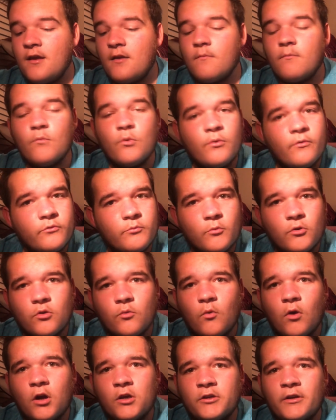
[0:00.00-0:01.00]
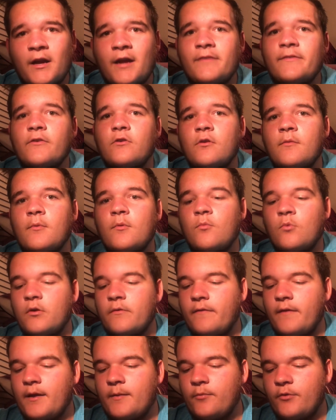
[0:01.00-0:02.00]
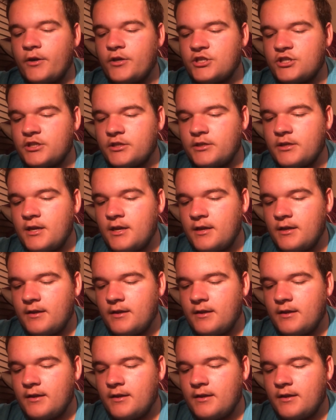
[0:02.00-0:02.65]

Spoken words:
moves more water, adds a little bit more vibration,